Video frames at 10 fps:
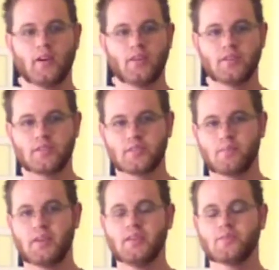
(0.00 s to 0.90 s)
This is a
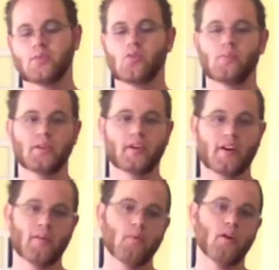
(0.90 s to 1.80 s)
peaceful open
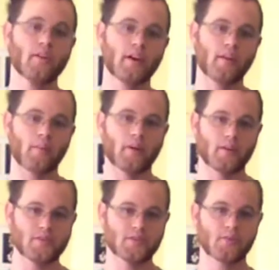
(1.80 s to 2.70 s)
carry walk, and we are
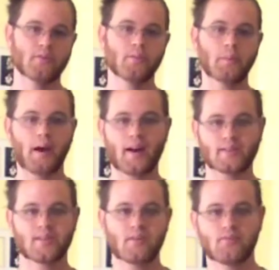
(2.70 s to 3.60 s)
just going to be
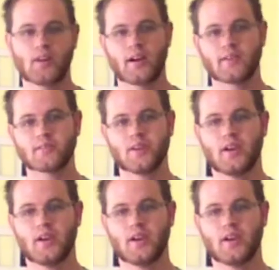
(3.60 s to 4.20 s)
passing out flyers.